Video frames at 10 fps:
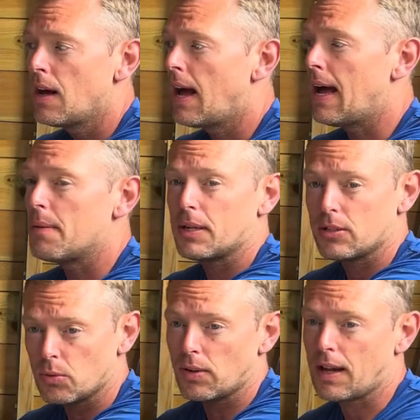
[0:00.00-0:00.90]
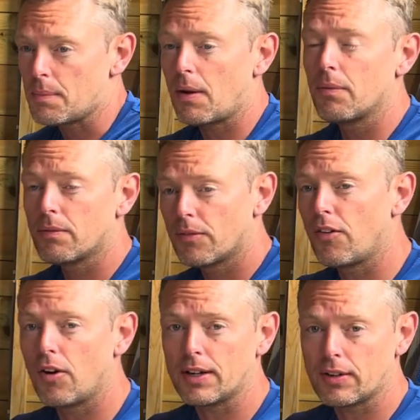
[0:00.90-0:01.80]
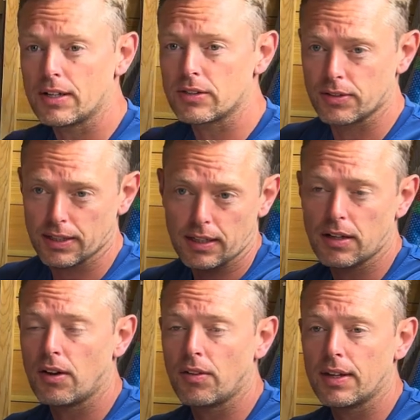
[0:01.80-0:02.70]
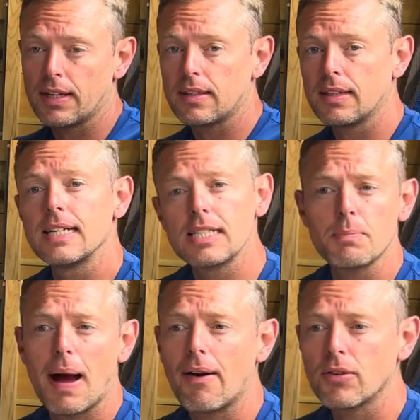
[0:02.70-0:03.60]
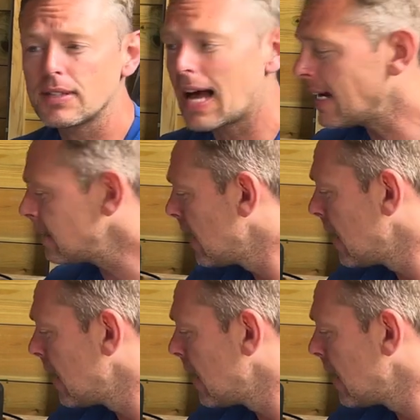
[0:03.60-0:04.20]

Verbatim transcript: uh, because we want it about 40 degrees on the on the lazy spa outside.